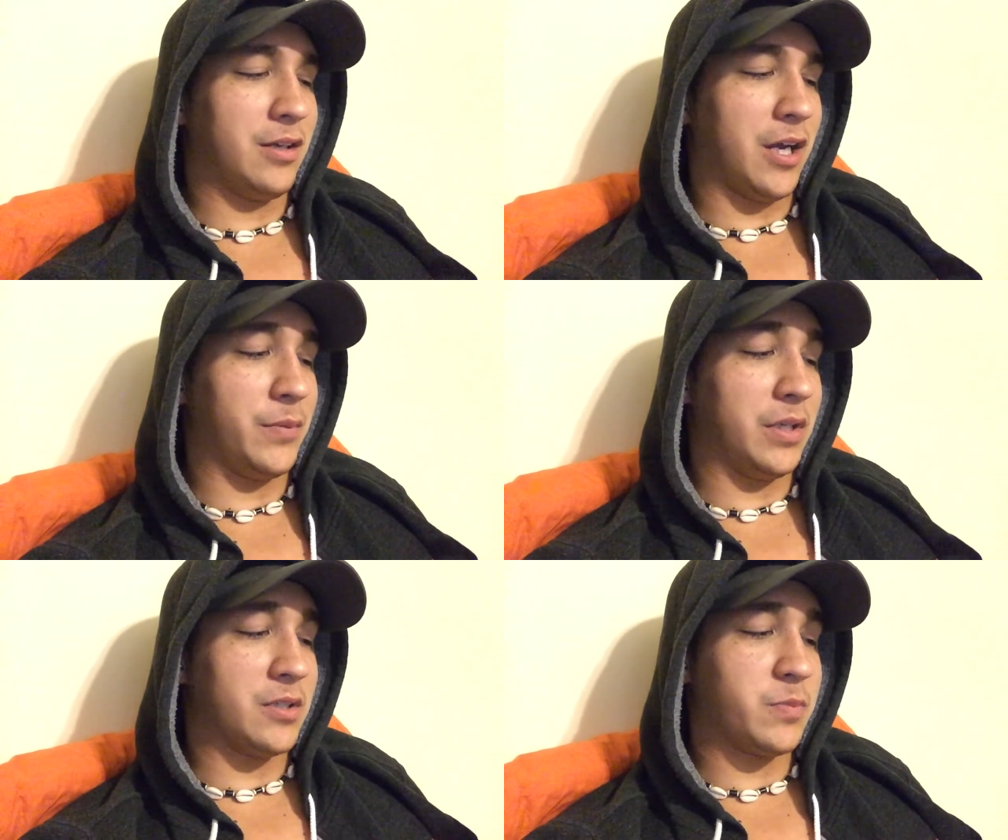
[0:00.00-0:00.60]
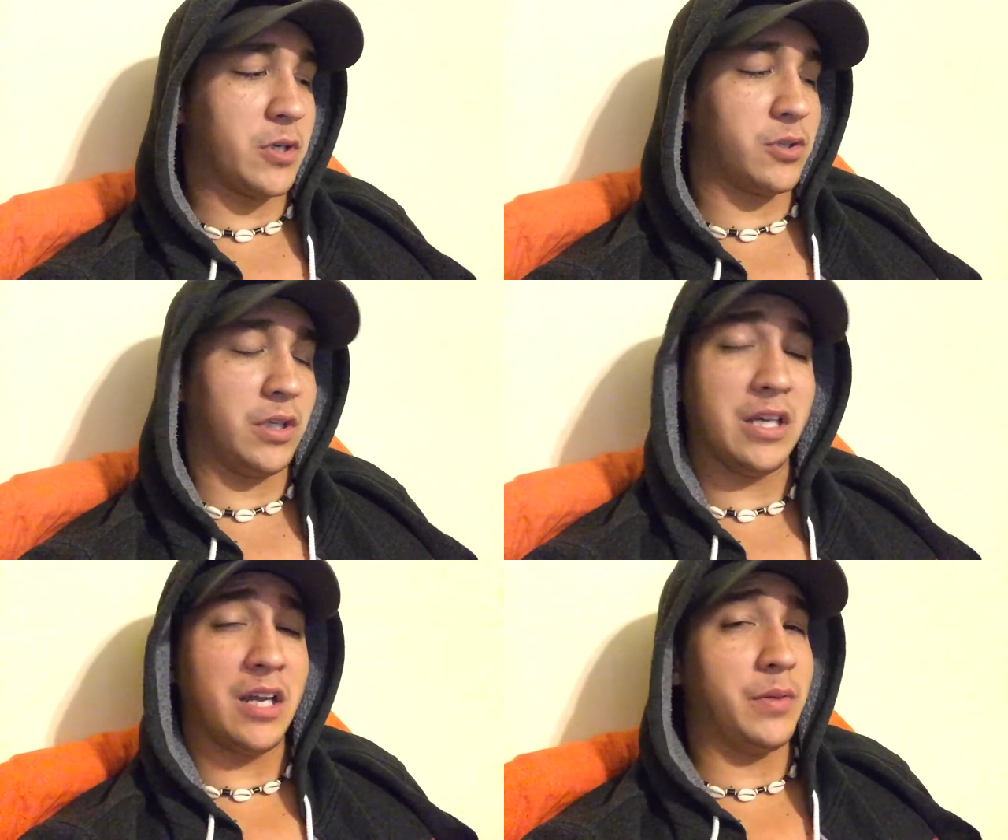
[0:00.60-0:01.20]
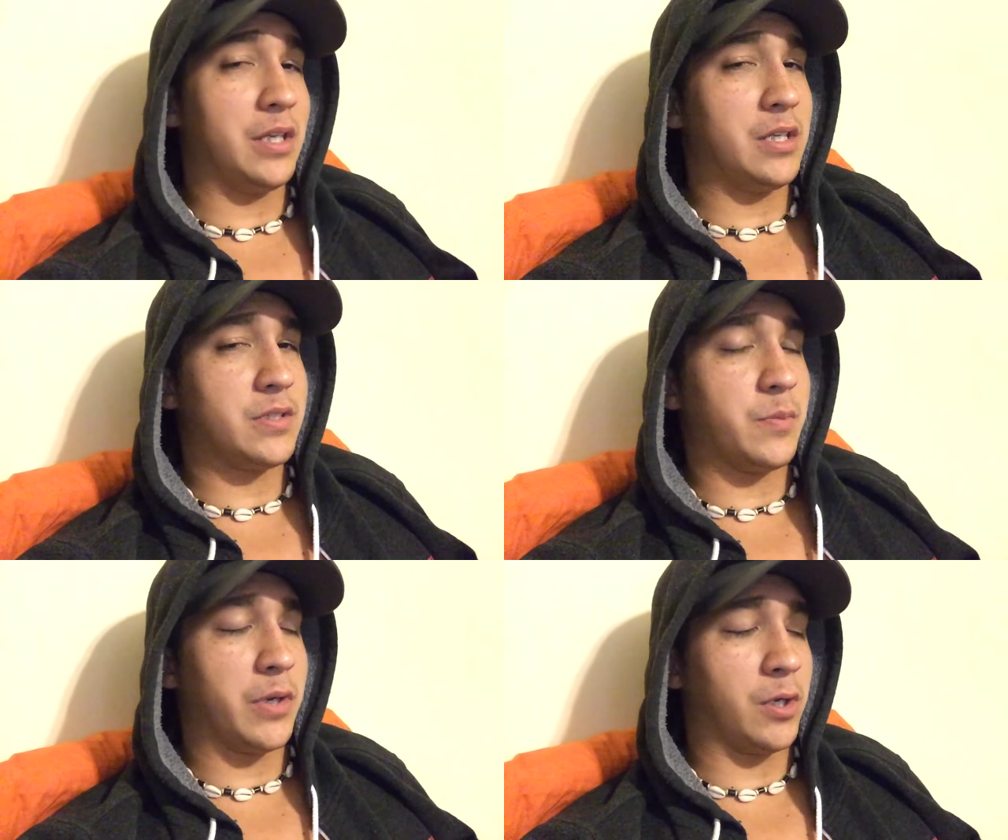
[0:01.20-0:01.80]
I mean, especially, I mean, he
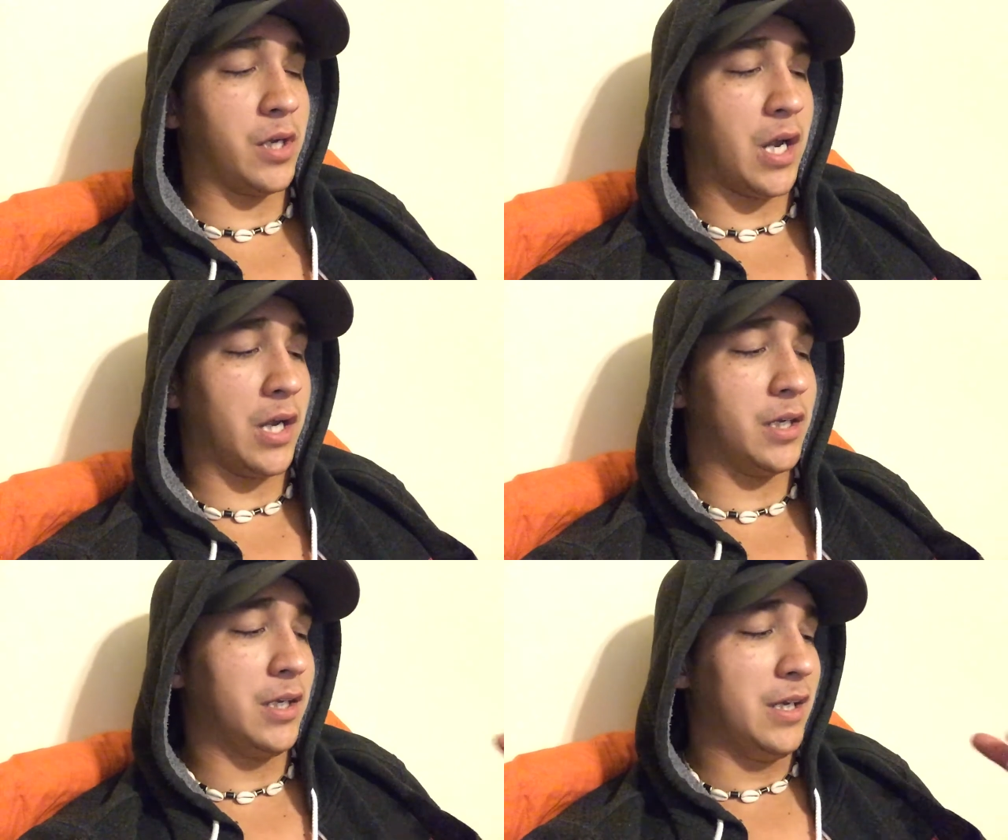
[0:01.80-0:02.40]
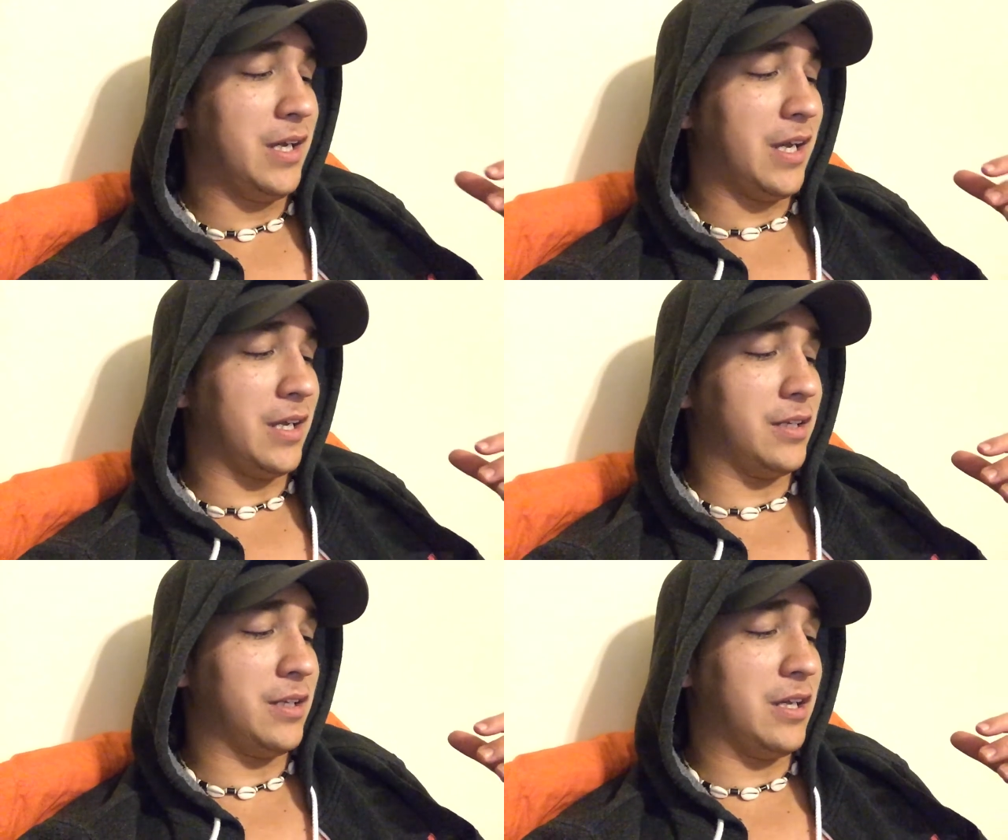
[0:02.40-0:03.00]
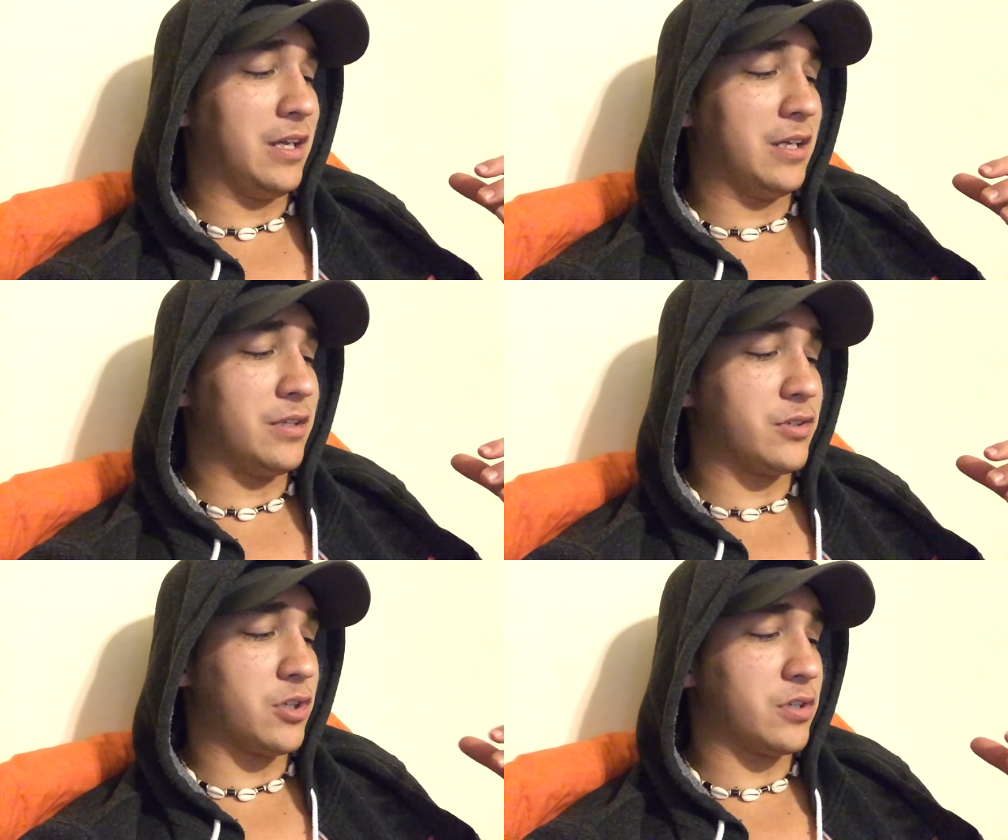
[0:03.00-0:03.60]
is a bigger guy and he
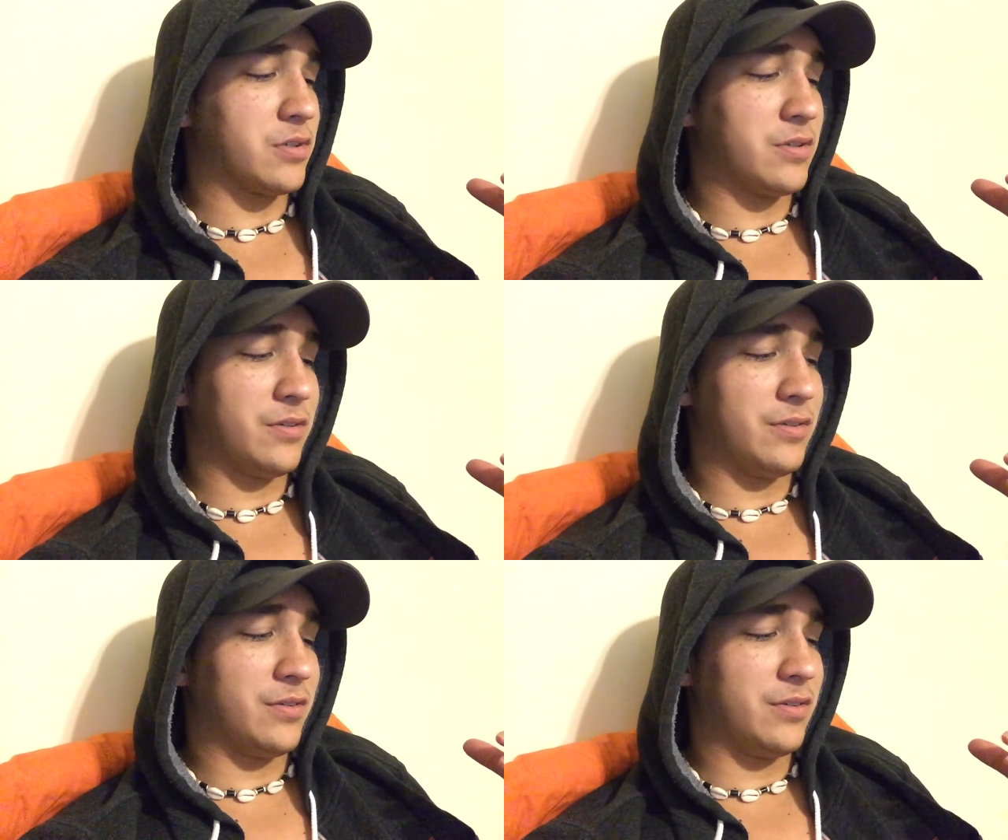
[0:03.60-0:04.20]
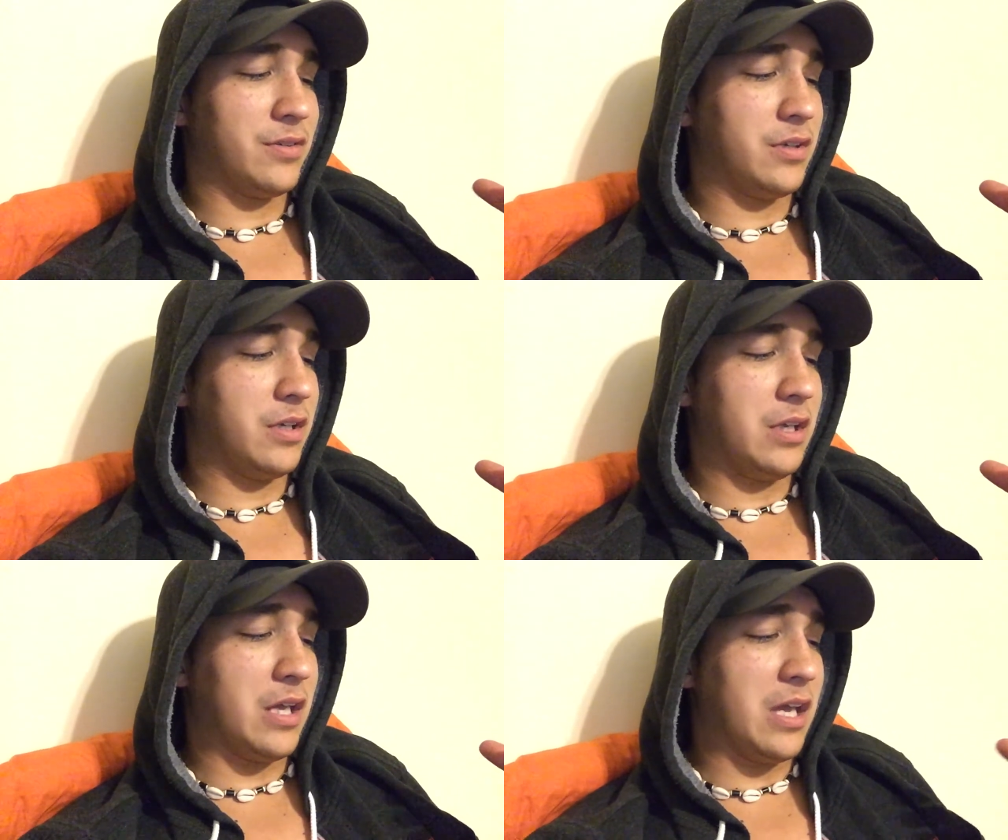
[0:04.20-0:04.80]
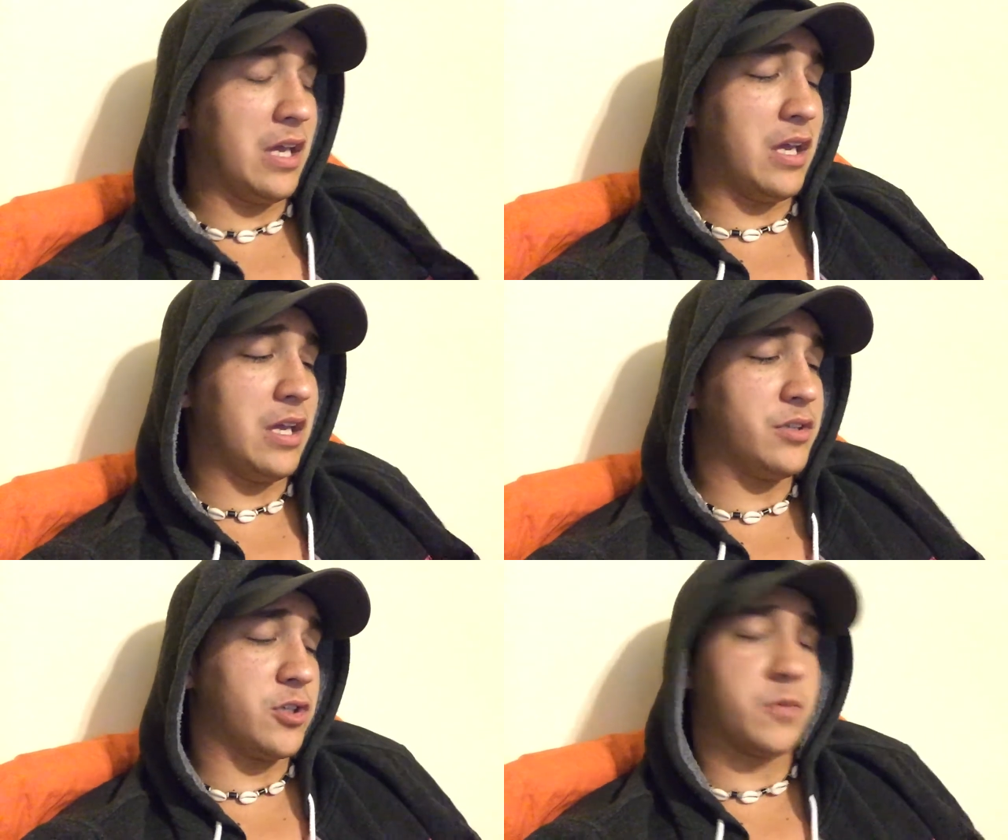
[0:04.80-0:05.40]
is just, he,
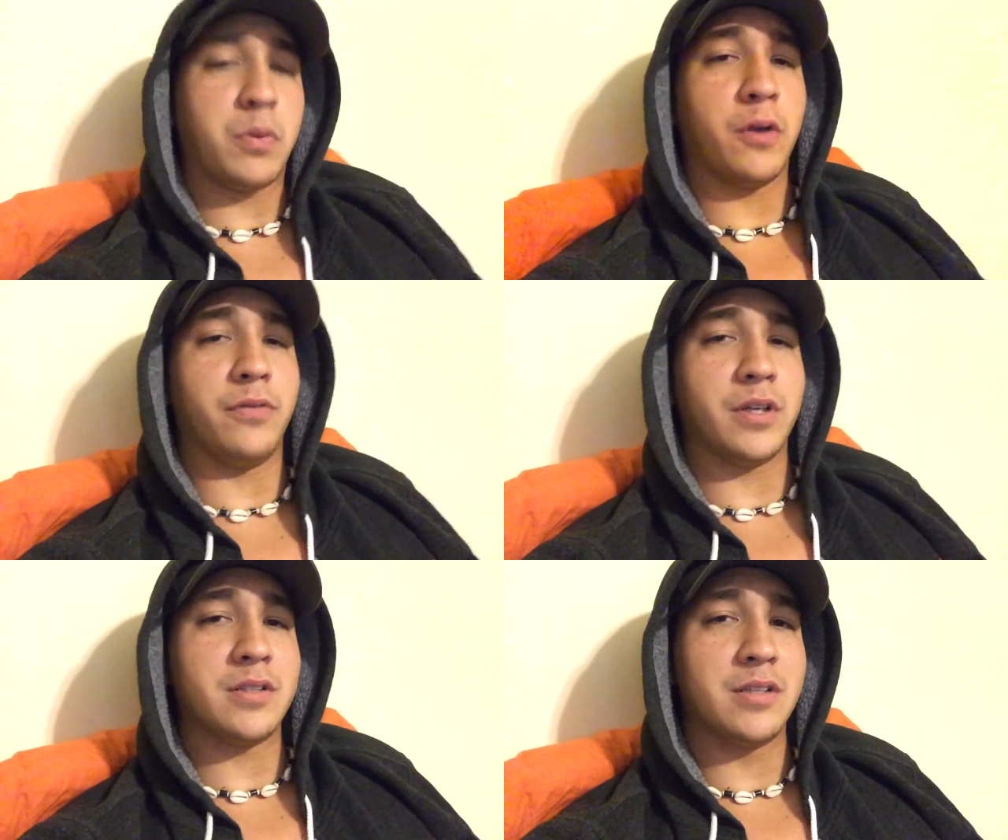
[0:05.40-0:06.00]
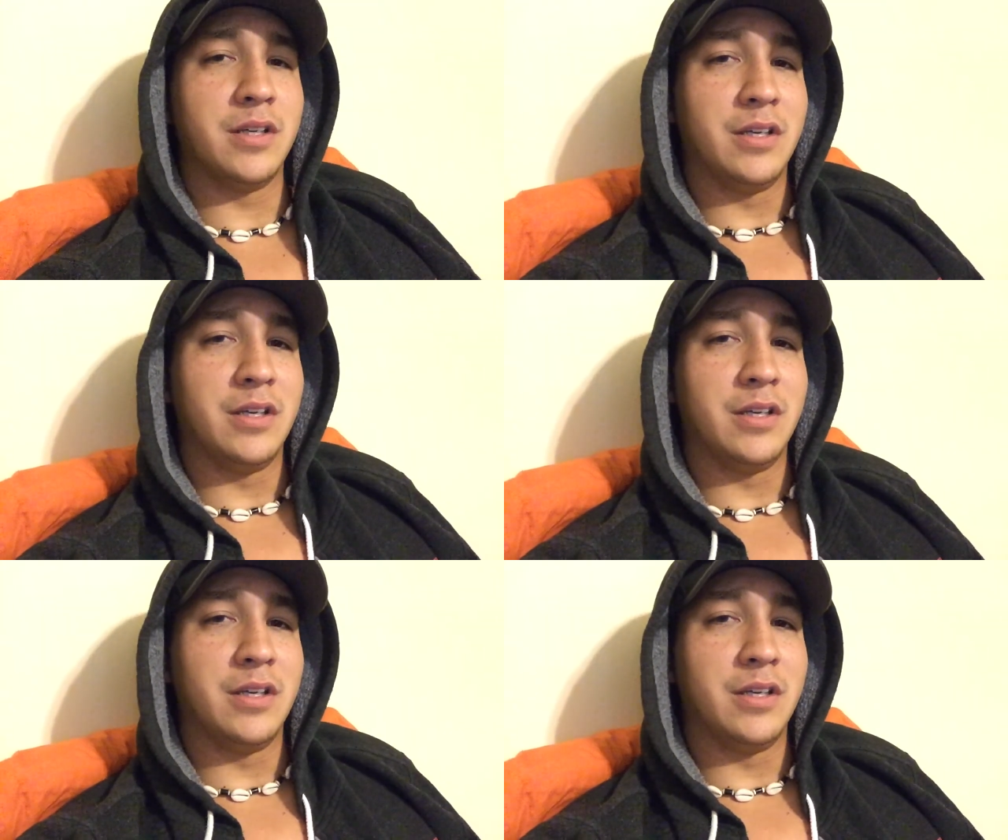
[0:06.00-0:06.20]
he's just perfect